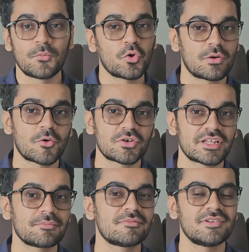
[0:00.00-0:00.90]
More
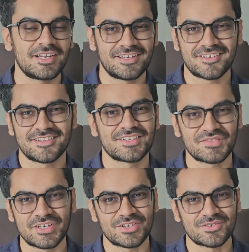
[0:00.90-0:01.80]
about them later in
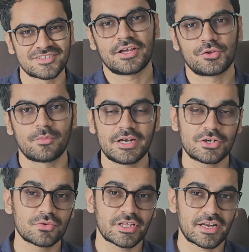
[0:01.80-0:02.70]
this video. As you
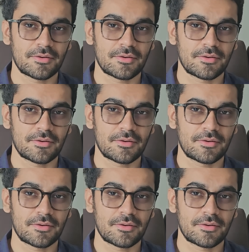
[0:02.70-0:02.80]
might know, there